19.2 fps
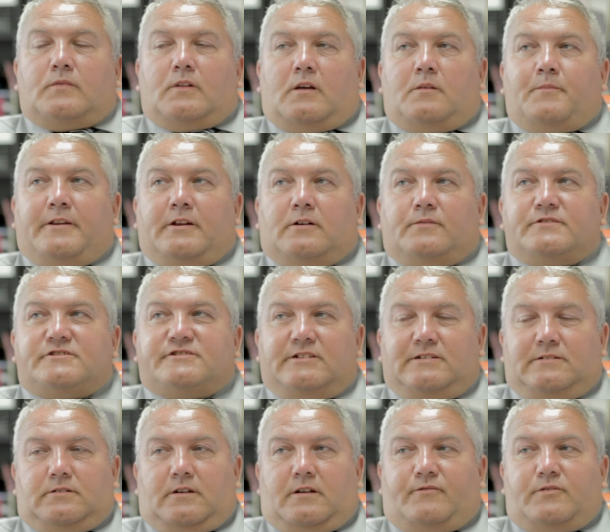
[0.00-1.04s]
I mean, obviously,
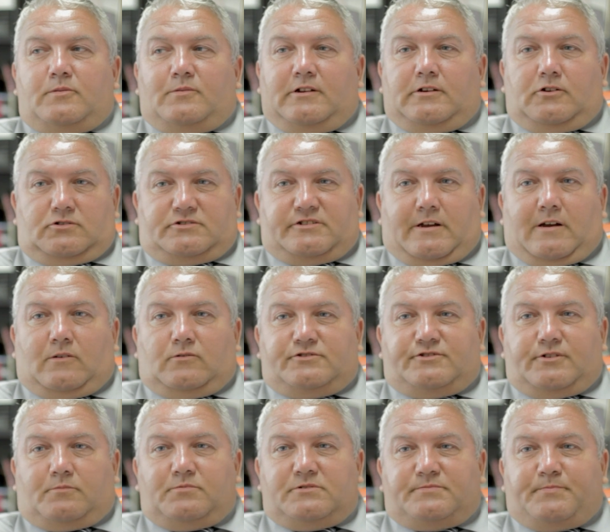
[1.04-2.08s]
everybody looks at our
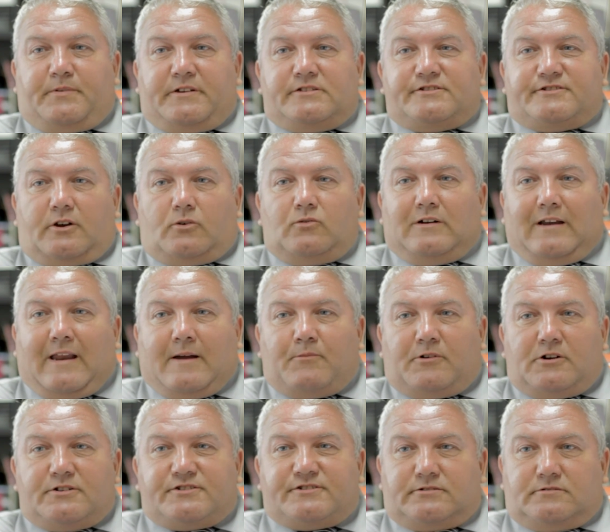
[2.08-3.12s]
job as being so
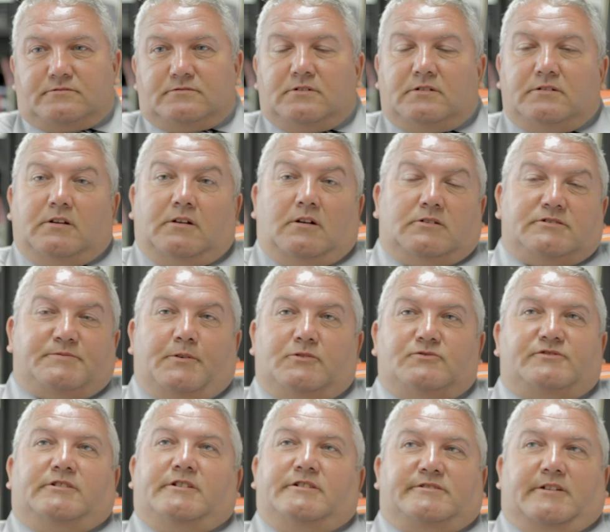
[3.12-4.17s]
glamorous, and you know, I suppose
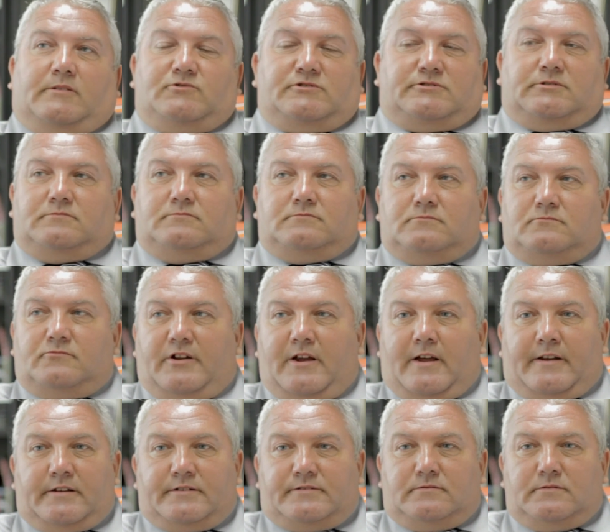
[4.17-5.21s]
it is. I was at
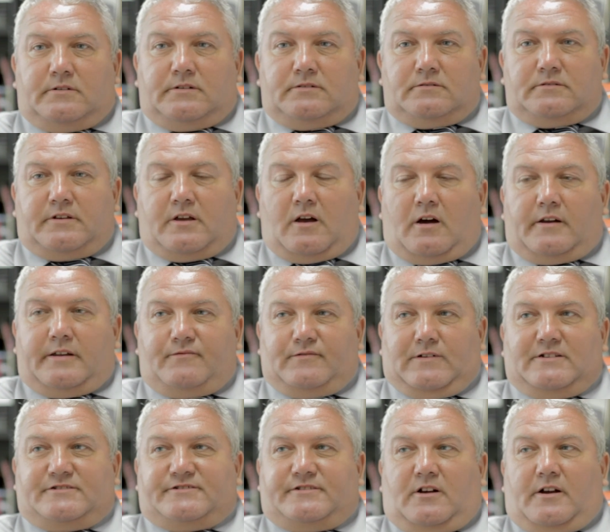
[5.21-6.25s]
Rihanna in Cardiff
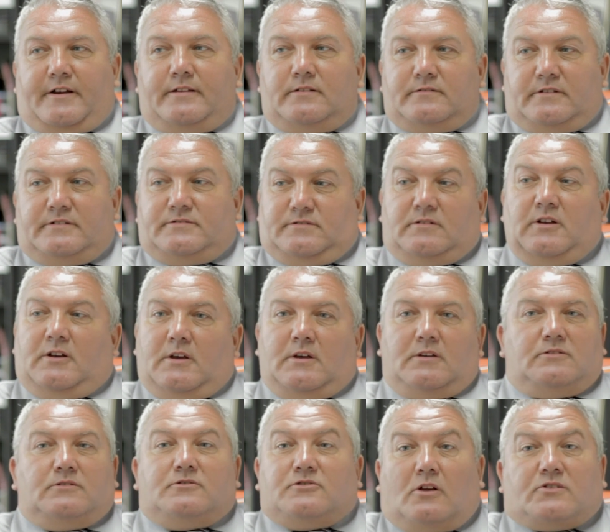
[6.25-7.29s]
last night.
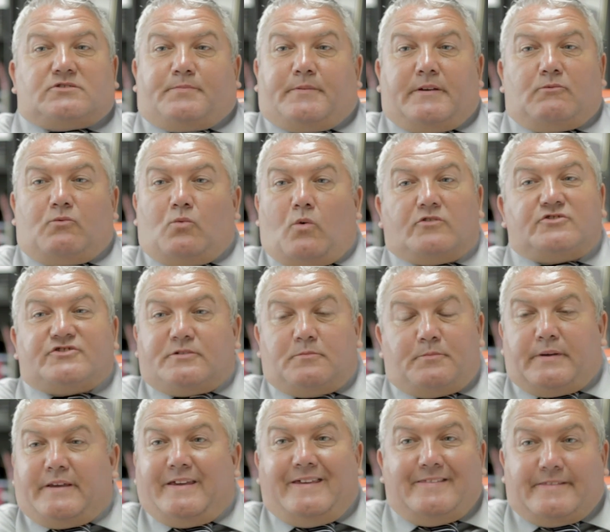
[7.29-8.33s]
Lots of people want to
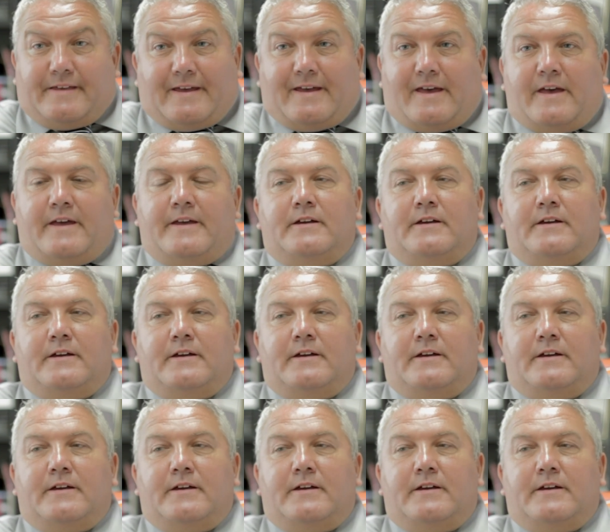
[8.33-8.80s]
be there.